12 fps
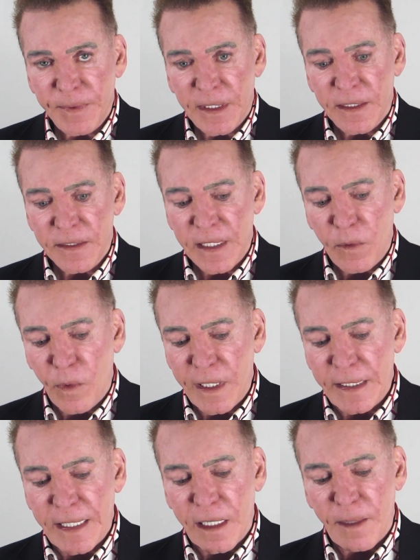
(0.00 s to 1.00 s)
because they want
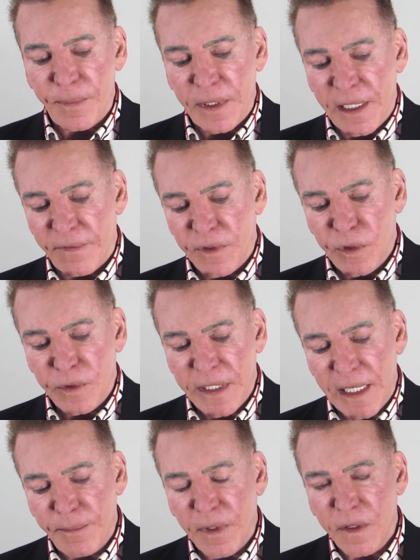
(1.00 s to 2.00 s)
to get up and have a new
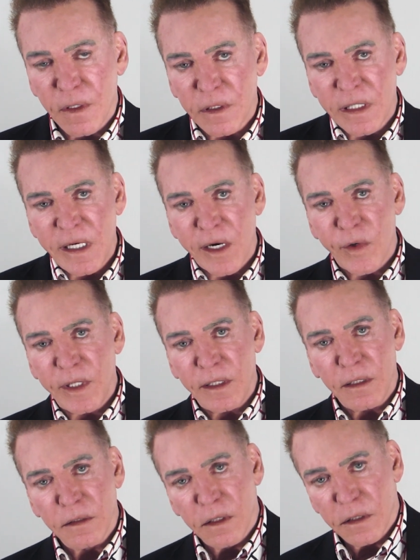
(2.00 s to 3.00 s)
day, but they're carrying
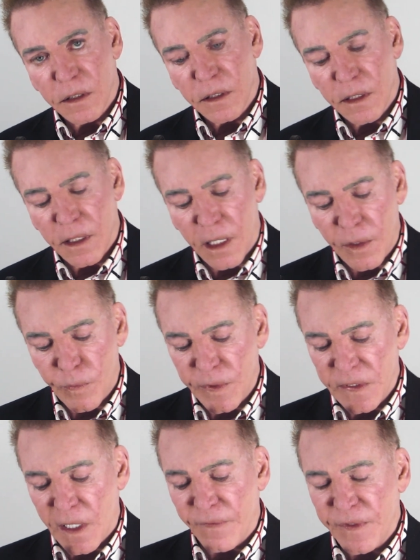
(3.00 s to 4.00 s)

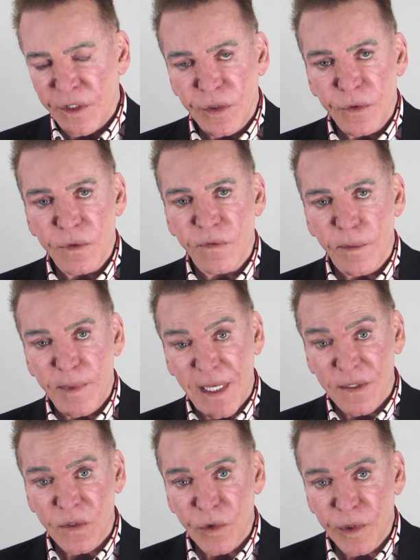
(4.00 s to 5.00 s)
unresolved issues from
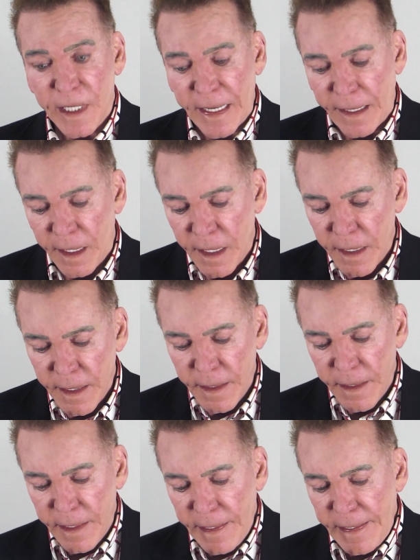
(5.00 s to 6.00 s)
yesterday.
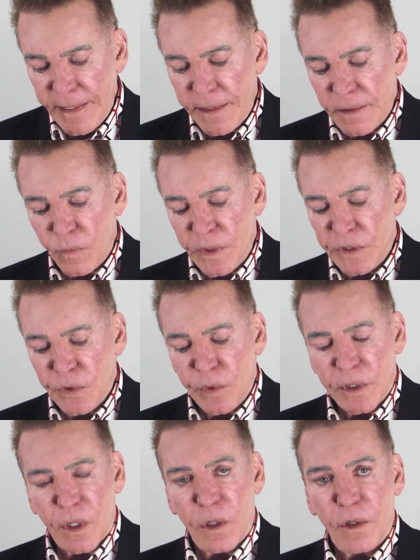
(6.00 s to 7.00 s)
And we do
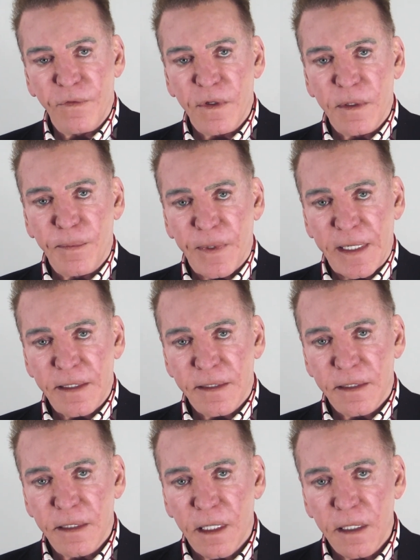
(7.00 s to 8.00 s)
it all over the
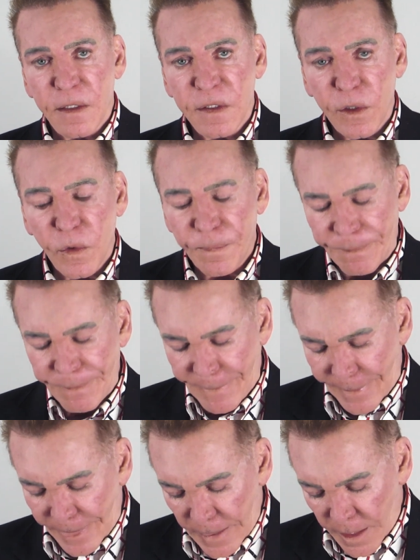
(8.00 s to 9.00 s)
place. So
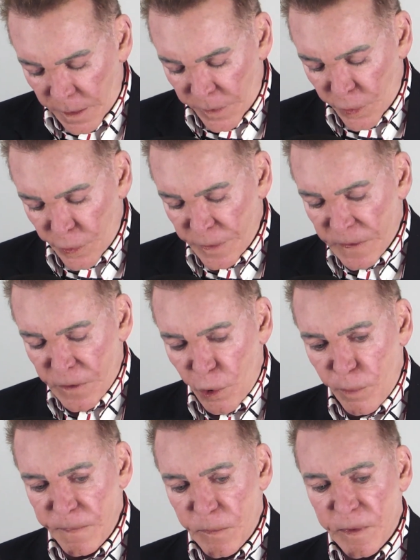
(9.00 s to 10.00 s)
Ernest
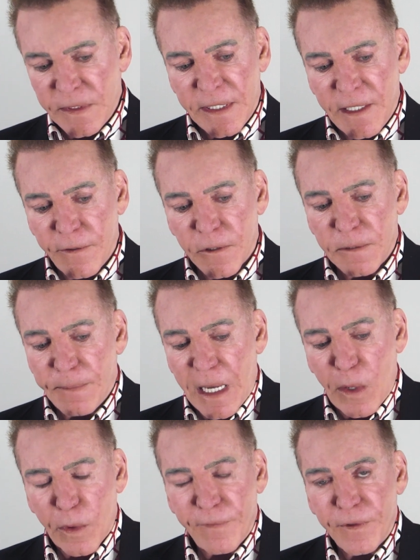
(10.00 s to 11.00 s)
Holmes would say there's
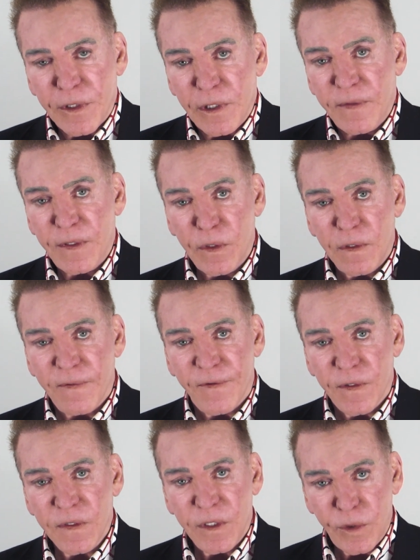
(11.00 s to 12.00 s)
power for good in the
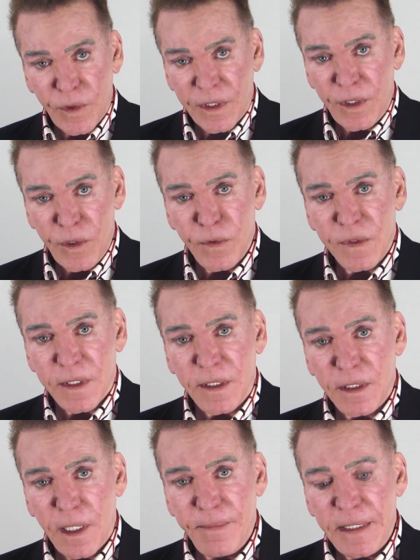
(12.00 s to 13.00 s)
universe, and you can use it.
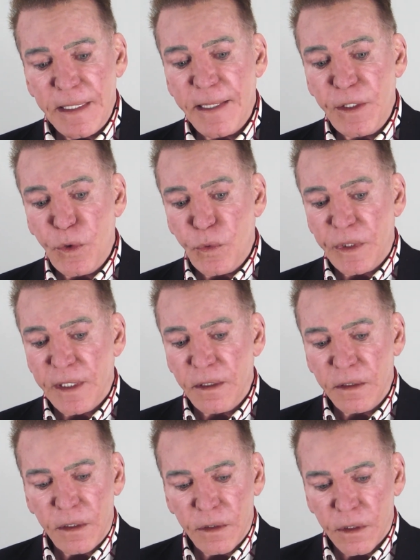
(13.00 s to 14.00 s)
I mean, you
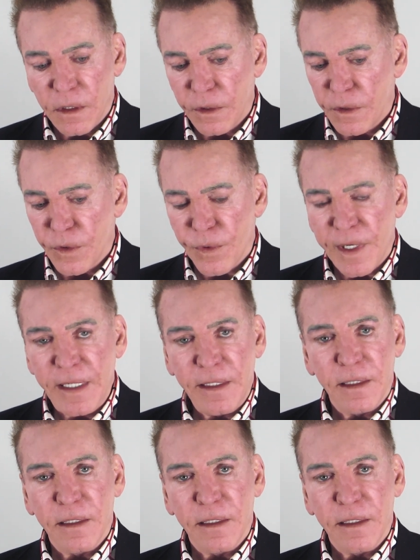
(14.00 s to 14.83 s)
can create,